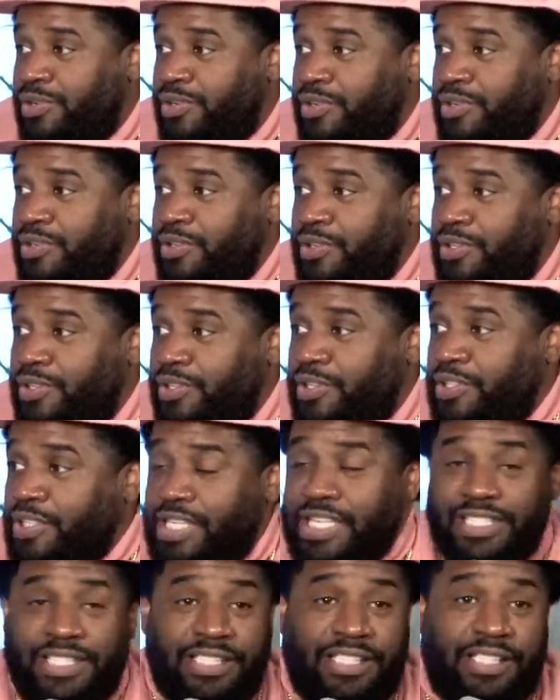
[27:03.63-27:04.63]
Mm.
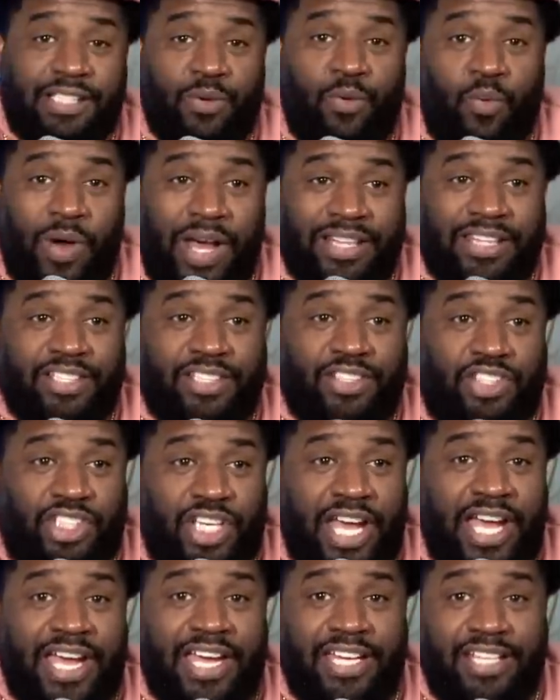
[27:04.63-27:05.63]
Cause the weather
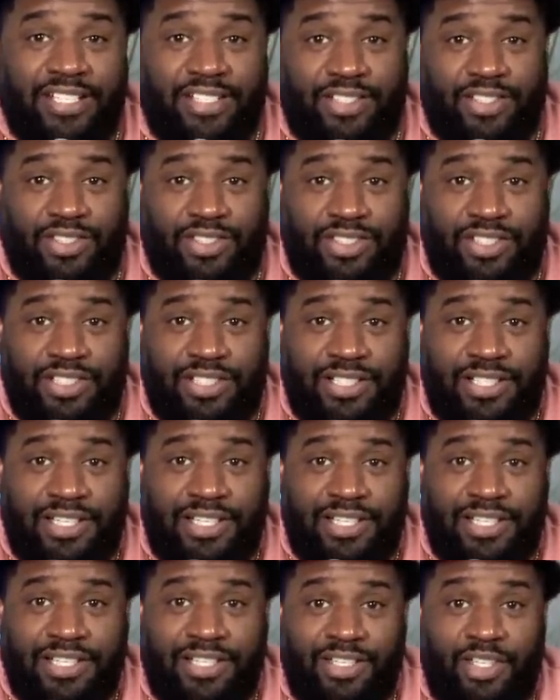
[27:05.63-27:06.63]
changed.
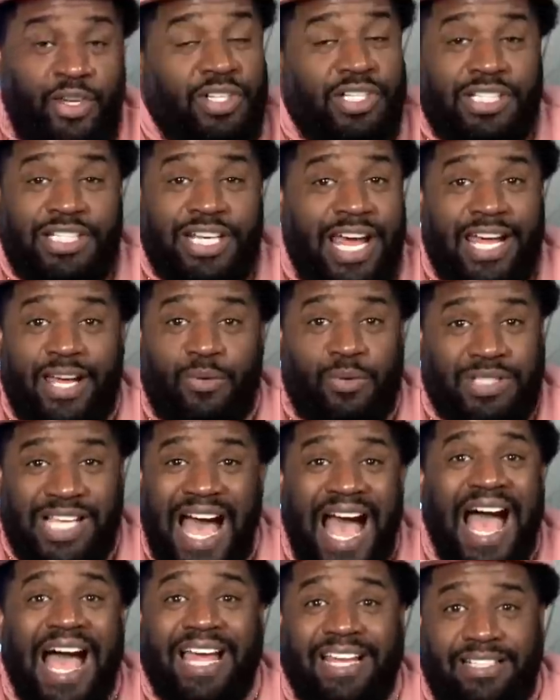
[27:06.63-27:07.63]
During the day
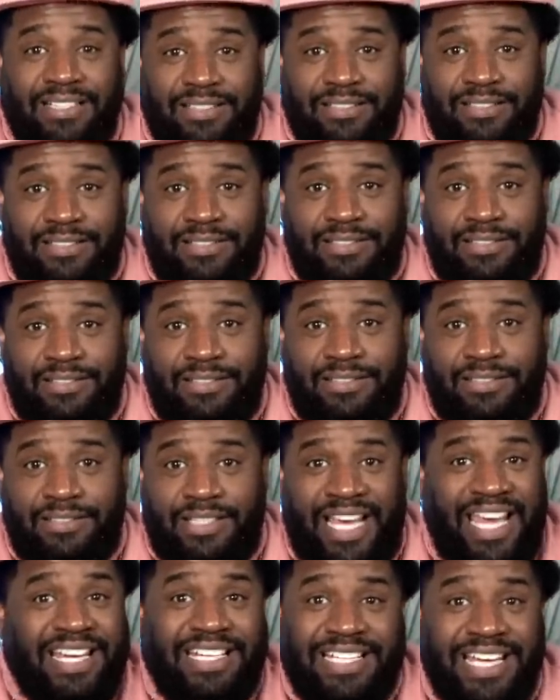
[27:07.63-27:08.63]
it was hot.
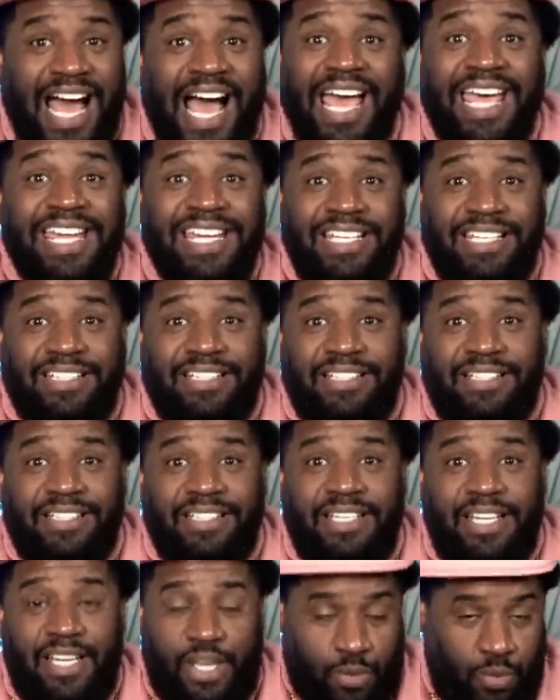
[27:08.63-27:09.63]
At night
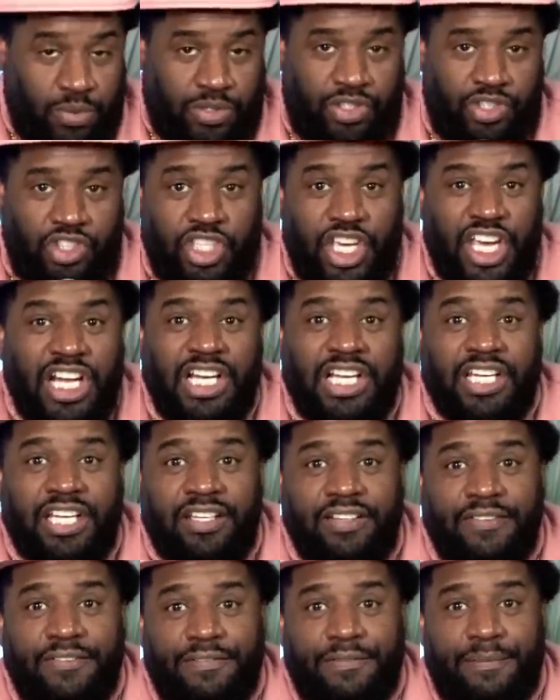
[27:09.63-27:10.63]
it was
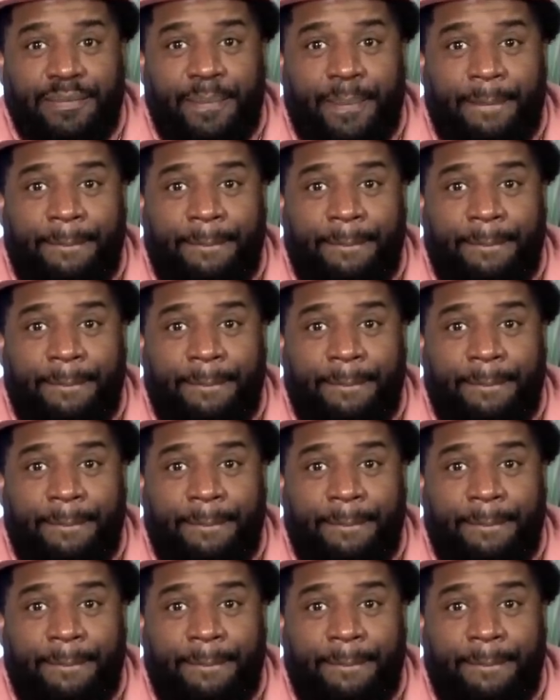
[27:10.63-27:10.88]
chilly.